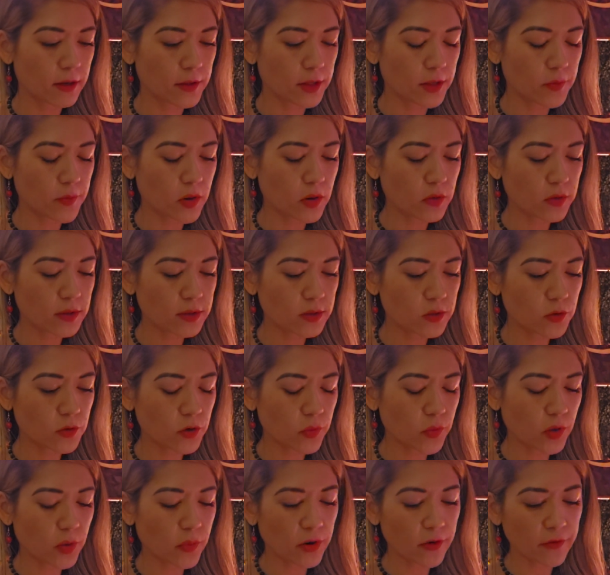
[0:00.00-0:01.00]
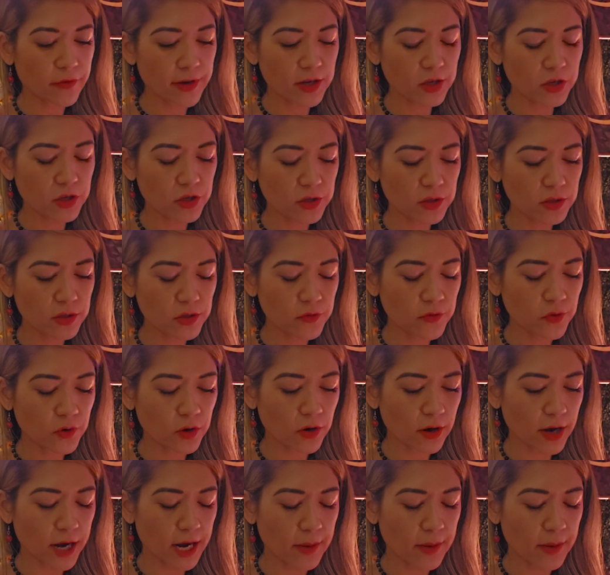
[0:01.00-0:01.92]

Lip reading: The most suitable professions for